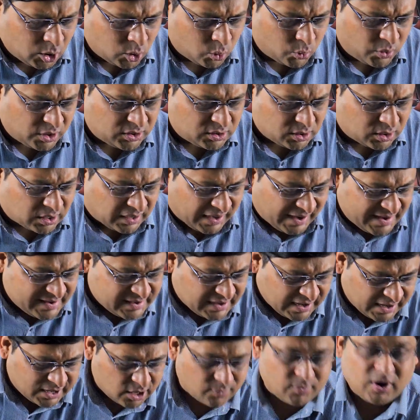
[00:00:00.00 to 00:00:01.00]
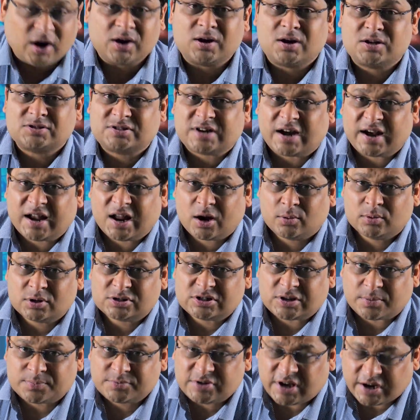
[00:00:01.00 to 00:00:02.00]
with right kind of understanding of the
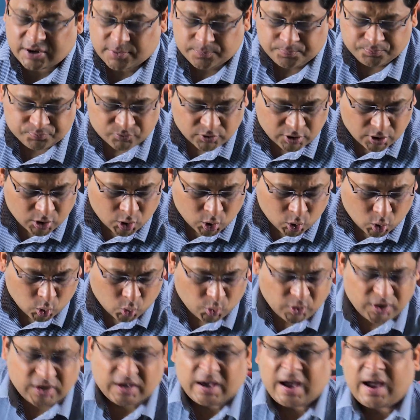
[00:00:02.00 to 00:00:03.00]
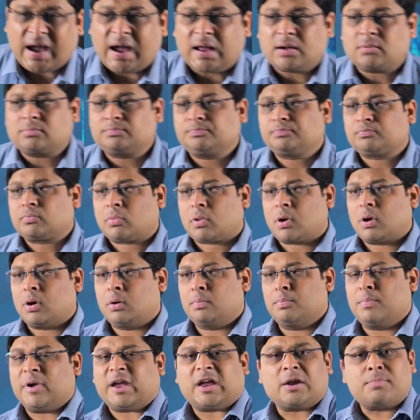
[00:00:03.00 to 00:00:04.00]
subject, we can
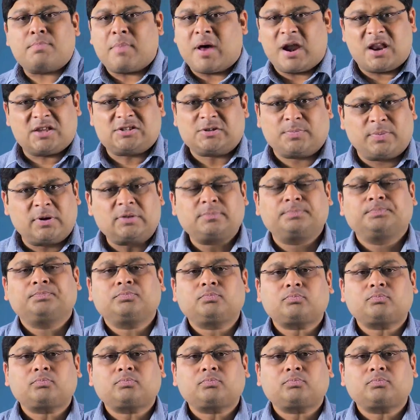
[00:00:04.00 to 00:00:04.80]
make it manageable.